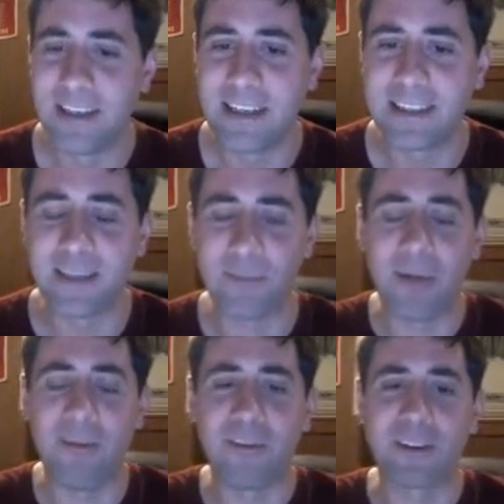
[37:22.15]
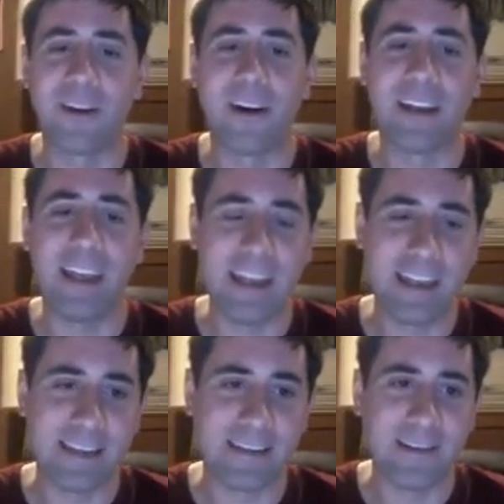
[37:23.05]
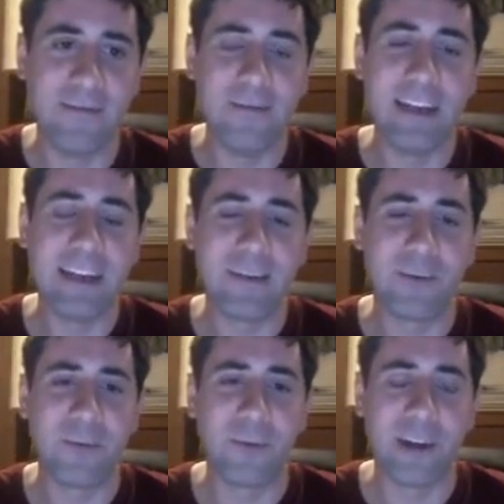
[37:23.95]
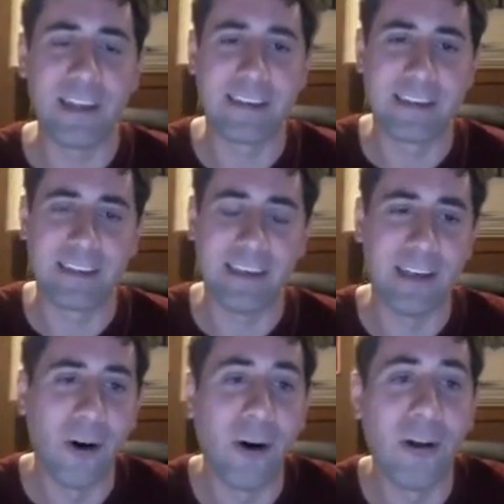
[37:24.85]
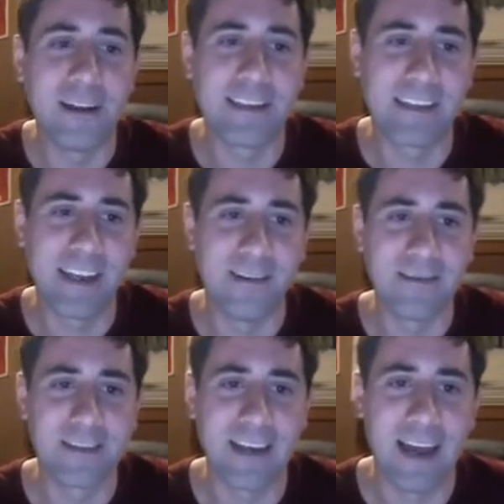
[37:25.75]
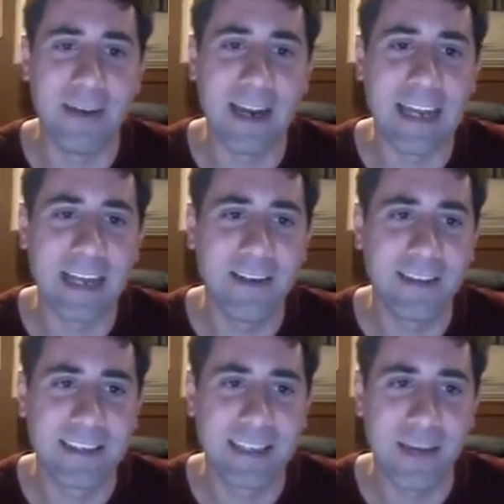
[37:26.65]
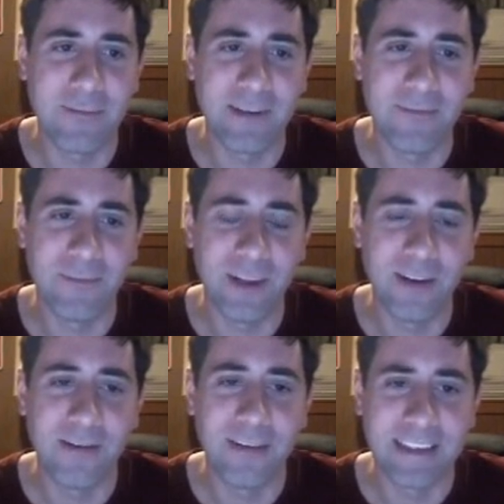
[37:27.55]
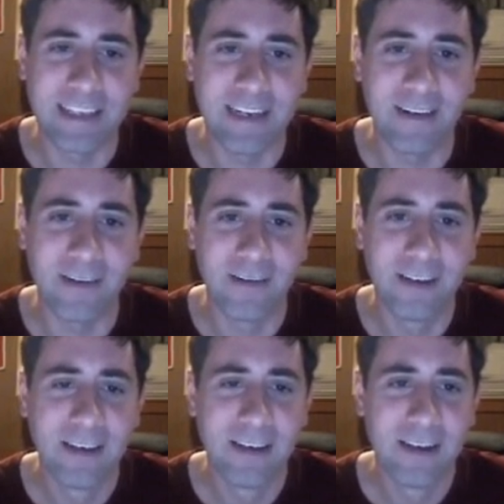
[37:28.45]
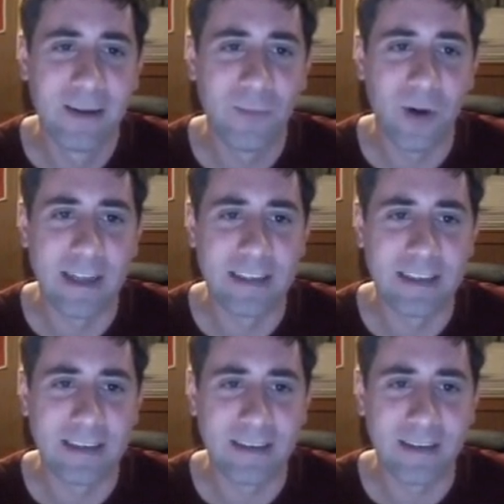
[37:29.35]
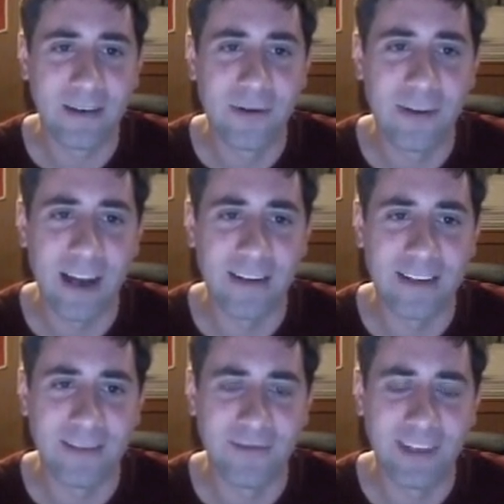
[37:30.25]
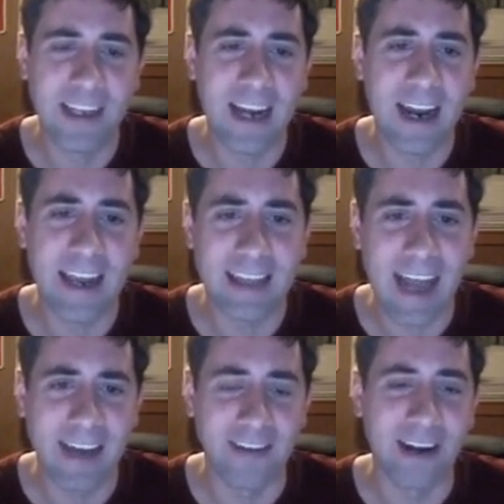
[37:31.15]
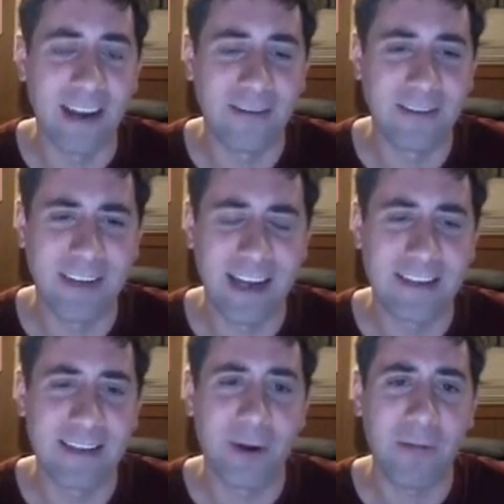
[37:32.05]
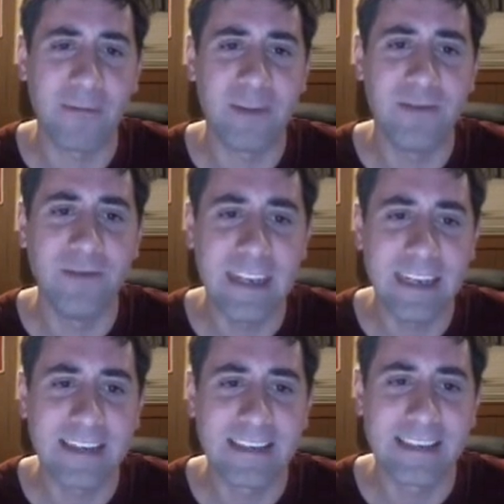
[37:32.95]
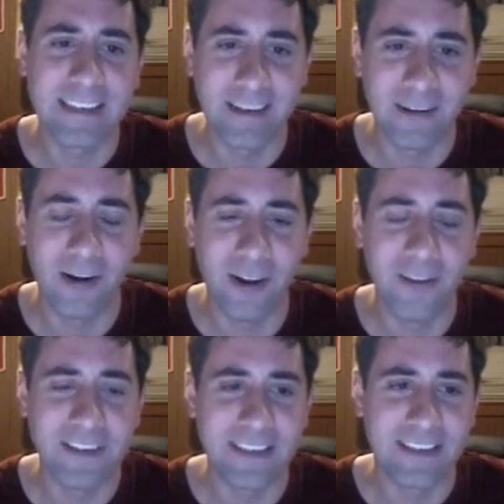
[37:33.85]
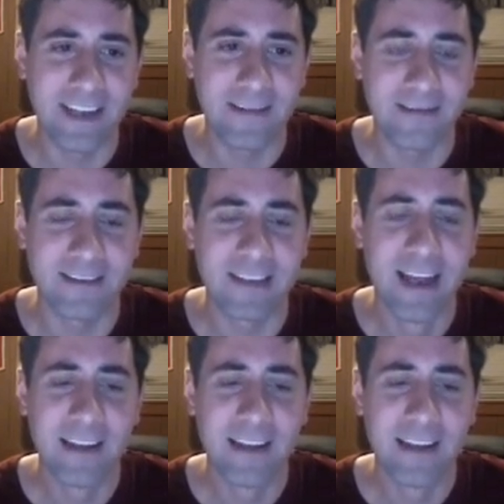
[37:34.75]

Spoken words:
See, this is the problem for Taric, is you need to put points in all his skills. I mean, I guess you could skip his Imbue, his heal, but the cooldown is really high at that at rank 1, 2. Yeah, see, the problem is you need to skill all of his skills.